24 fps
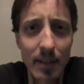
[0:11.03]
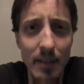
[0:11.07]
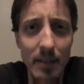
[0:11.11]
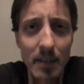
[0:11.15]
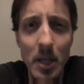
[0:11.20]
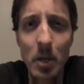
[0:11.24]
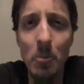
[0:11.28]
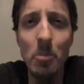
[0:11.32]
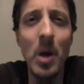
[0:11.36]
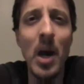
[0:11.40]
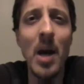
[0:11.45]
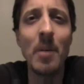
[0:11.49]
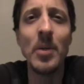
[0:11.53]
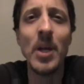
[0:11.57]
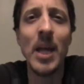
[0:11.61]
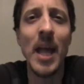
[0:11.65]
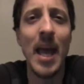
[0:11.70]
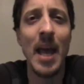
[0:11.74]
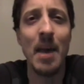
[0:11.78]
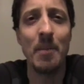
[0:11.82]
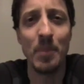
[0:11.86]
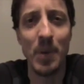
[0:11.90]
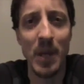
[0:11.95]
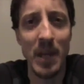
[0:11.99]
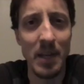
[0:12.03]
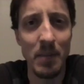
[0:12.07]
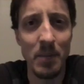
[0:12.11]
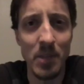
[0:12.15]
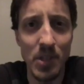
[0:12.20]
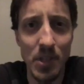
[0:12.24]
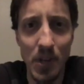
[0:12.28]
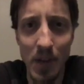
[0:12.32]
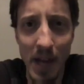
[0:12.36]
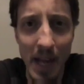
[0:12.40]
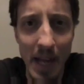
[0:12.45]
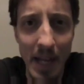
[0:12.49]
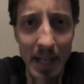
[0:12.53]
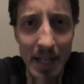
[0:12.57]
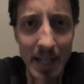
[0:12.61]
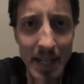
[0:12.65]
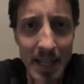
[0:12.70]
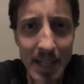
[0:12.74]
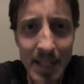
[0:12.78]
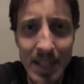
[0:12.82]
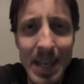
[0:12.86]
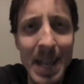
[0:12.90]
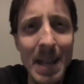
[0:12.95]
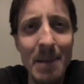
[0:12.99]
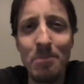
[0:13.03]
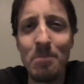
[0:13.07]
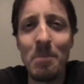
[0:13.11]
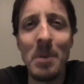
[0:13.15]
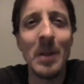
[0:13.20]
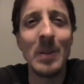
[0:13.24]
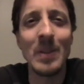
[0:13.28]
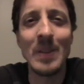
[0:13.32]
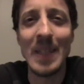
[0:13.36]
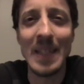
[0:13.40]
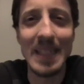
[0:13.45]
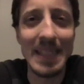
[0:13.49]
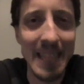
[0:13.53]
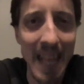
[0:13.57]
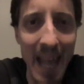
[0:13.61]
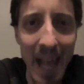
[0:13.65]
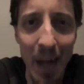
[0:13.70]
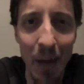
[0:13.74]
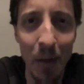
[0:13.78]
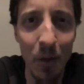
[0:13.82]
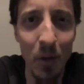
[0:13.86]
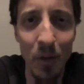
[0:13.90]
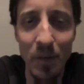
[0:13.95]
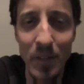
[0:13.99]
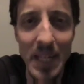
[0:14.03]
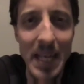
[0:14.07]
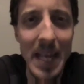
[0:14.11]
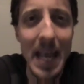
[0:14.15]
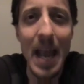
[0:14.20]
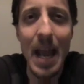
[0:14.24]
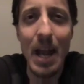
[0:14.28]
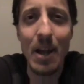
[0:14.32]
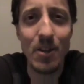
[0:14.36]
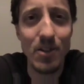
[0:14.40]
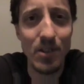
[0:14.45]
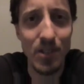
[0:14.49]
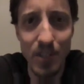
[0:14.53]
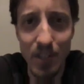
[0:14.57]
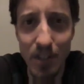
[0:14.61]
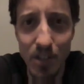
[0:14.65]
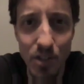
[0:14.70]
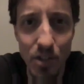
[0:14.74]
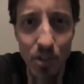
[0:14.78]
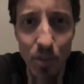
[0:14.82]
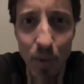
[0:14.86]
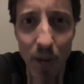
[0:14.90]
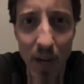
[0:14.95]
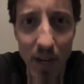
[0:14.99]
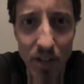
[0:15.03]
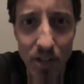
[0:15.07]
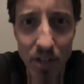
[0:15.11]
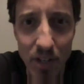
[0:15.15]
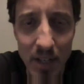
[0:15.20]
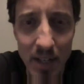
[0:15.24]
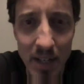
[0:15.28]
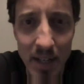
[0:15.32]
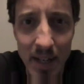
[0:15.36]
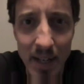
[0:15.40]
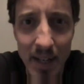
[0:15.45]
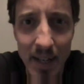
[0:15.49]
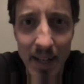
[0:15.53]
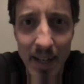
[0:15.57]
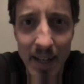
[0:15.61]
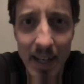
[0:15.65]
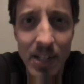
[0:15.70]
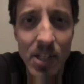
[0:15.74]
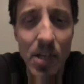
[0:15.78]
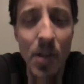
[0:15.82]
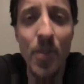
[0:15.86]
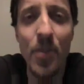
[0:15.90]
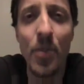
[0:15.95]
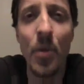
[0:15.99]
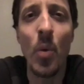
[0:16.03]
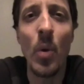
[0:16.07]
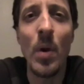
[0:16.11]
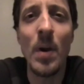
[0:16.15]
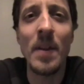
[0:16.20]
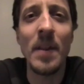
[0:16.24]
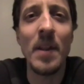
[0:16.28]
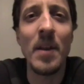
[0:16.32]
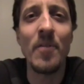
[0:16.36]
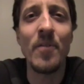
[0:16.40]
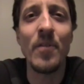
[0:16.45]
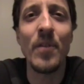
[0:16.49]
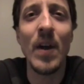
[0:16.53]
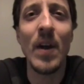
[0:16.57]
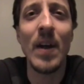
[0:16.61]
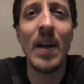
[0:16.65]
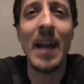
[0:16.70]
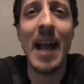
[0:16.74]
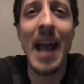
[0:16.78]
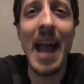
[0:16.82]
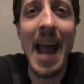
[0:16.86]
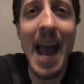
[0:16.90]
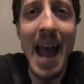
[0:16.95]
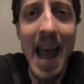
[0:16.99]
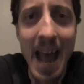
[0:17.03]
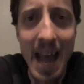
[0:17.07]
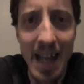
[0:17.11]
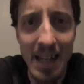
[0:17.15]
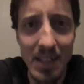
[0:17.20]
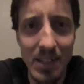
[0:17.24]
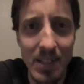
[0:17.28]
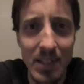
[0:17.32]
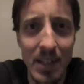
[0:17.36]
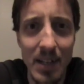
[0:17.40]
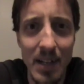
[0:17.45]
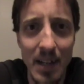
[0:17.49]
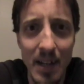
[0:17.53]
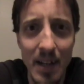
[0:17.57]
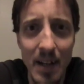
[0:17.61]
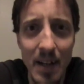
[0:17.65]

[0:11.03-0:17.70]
The Obama campaign, Mr. Hannity, is not melting down over the heirs situation. It's a thorn in their fucking ass.